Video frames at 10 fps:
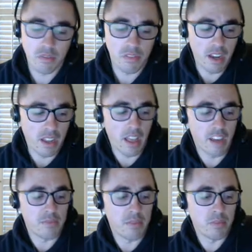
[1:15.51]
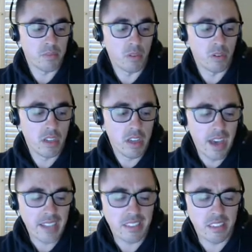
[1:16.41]
We've had a lot of people
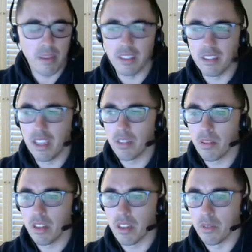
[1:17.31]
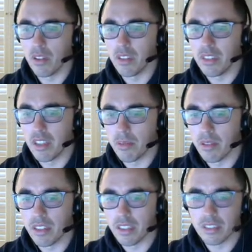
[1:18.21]
ask us about the daily plug, and we know the daily
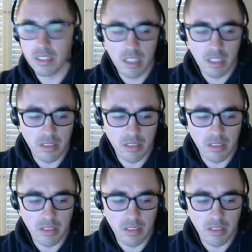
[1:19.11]
plug is